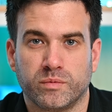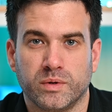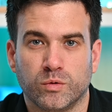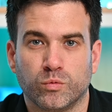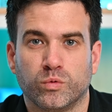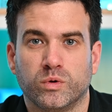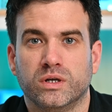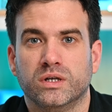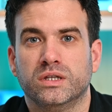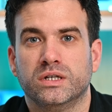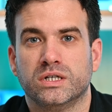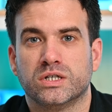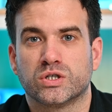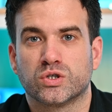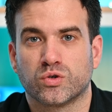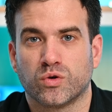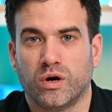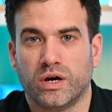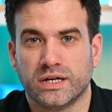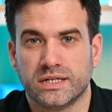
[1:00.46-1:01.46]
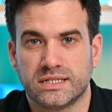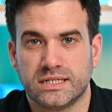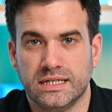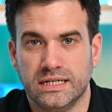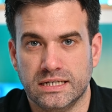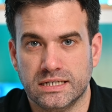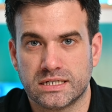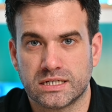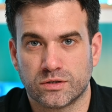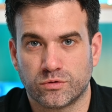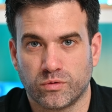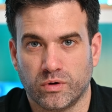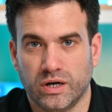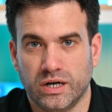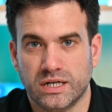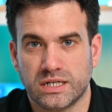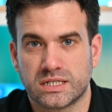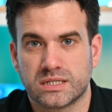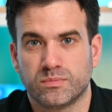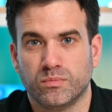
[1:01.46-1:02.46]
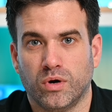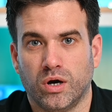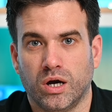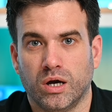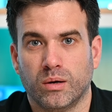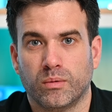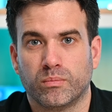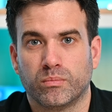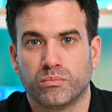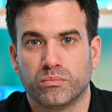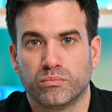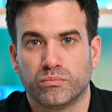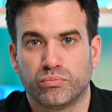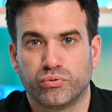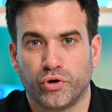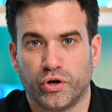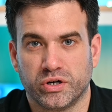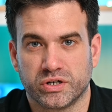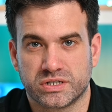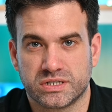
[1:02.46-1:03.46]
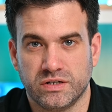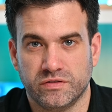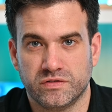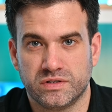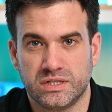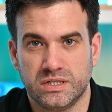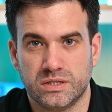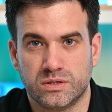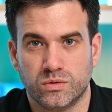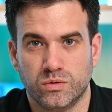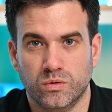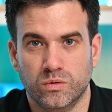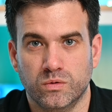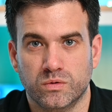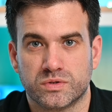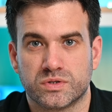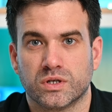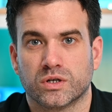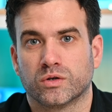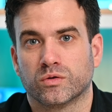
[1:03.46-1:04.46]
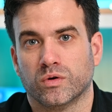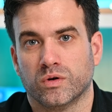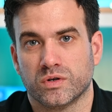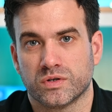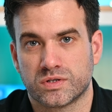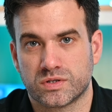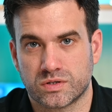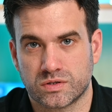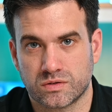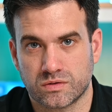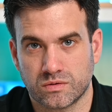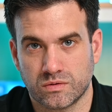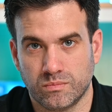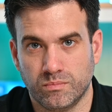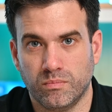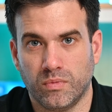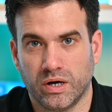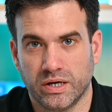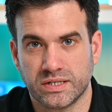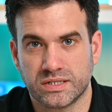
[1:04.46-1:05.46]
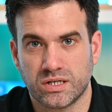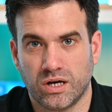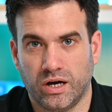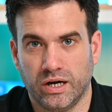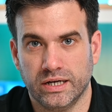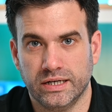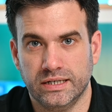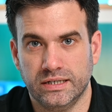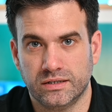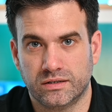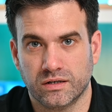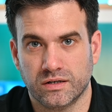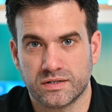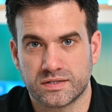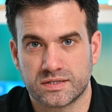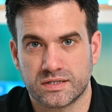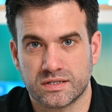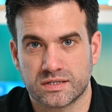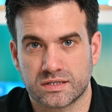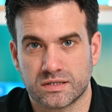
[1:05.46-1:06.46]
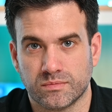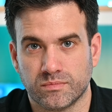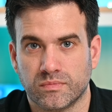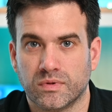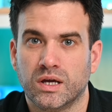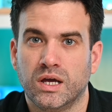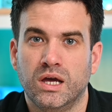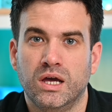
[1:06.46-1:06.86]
been really trying to integrate my productivity tools across my entire ecosystem.